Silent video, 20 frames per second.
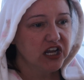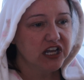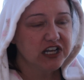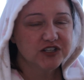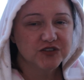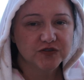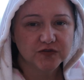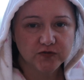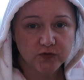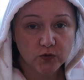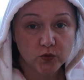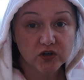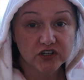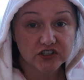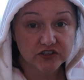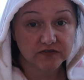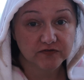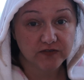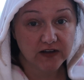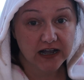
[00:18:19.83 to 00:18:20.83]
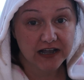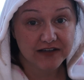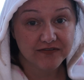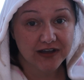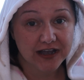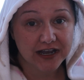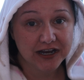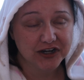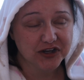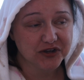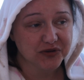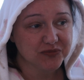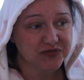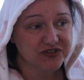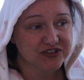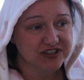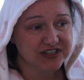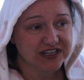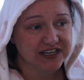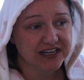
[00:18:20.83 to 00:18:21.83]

it's 4 to 5 items.